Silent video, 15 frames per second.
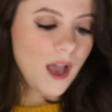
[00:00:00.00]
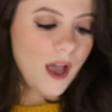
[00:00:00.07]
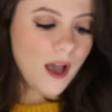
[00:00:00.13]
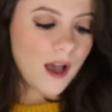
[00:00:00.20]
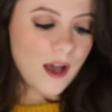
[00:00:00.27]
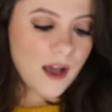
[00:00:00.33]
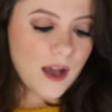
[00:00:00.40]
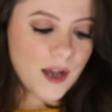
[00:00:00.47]

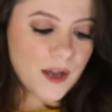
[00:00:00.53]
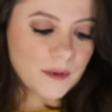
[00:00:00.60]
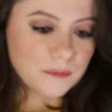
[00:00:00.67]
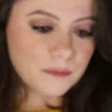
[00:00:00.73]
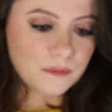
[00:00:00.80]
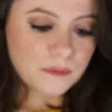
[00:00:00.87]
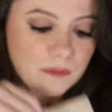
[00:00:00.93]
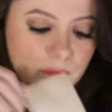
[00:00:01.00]
But
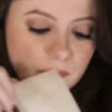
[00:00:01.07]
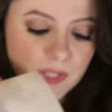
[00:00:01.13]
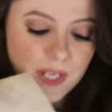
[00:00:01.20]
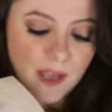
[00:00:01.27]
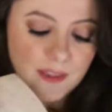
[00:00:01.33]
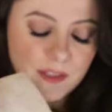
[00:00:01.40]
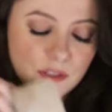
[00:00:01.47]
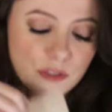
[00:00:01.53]
yeah,
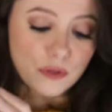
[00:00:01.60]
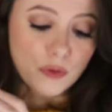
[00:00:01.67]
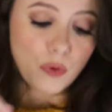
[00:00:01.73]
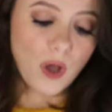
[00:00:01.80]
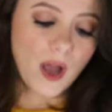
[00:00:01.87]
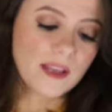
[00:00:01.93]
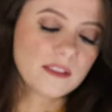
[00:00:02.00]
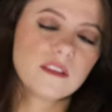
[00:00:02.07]
this is cool.
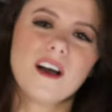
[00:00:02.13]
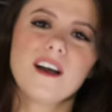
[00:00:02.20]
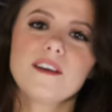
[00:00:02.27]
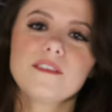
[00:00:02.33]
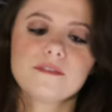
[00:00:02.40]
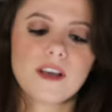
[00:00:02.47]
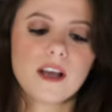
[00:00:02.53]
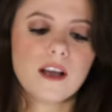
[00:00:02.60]

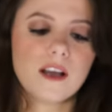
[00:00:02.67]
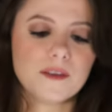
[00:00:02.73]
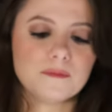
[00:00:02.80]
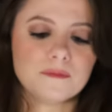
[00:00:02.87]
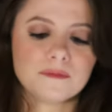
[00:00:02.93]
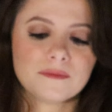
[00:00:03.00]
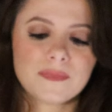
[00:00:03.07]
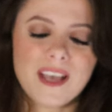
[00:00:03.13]

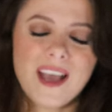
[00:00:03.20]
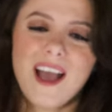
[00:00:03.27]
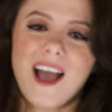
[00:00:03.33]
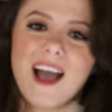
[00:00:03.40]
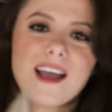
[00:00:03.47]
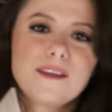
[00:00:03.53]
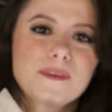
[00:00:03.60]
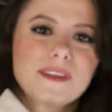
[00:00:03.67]

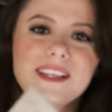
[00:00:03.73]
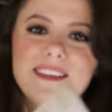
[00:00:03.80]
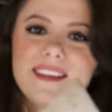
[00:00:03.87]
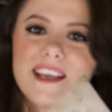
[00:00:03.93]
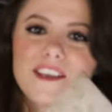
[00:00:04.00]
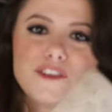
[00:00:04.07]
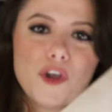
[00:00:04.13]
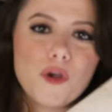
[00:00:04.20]
I really like
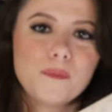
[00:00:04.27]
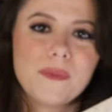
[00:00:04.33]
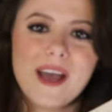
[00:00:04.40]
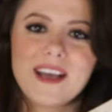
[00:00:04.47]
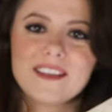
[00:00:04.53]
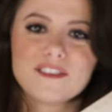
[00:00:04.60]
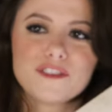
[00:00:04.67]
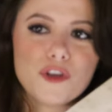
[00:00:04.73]

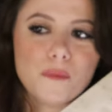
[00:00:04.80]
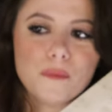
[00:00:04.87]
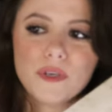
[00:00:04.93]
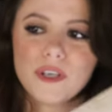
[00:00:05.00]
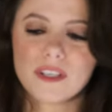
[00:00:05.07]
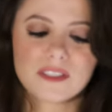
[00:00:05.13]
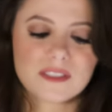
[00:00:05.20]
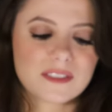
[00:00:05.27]
notepads,
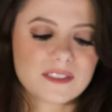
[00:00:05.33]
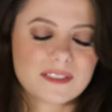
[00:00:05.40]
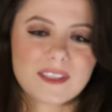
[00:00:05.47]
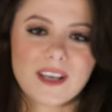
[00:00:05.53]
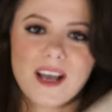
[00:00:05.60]
notebooks.